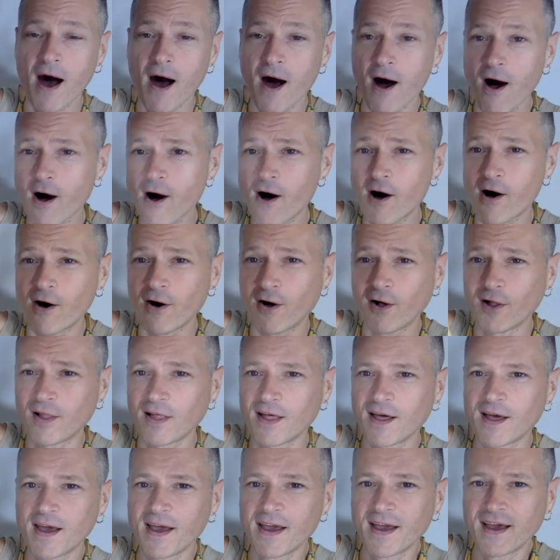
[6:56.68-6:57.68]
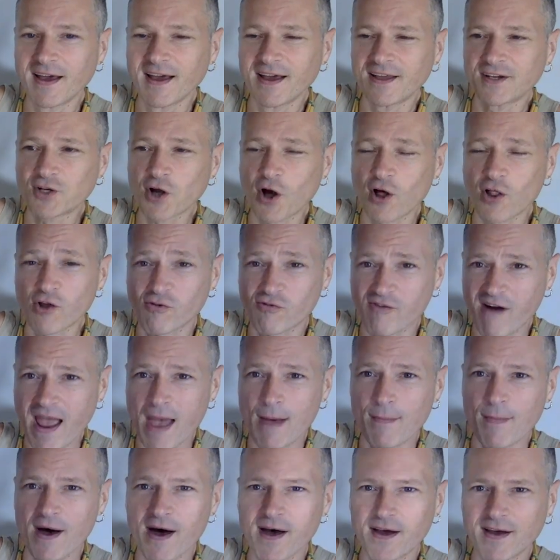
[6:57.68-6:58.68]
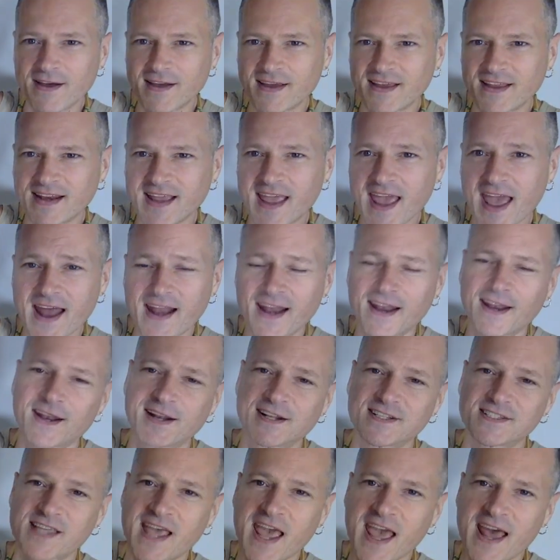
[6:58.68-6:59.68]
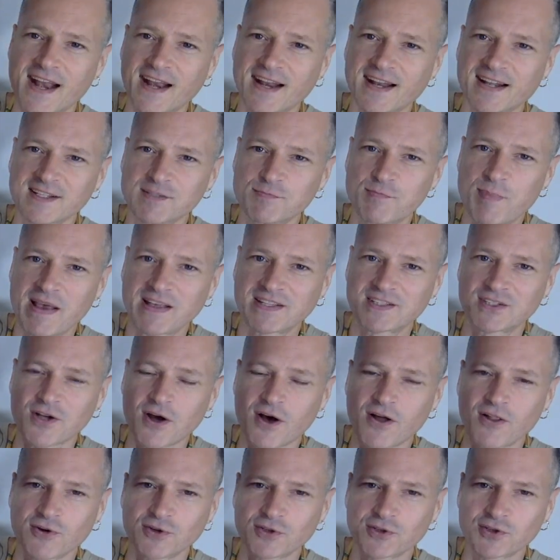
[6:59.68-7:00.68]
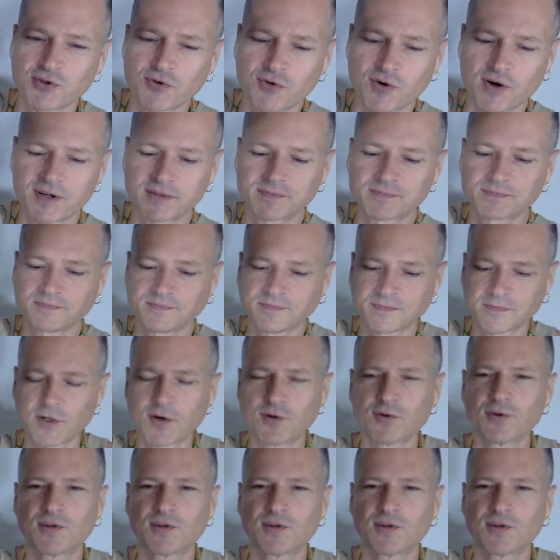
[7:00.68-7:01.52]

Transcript: Haul, Dollarama in Canada. It's Canada's best dollar store. Oh,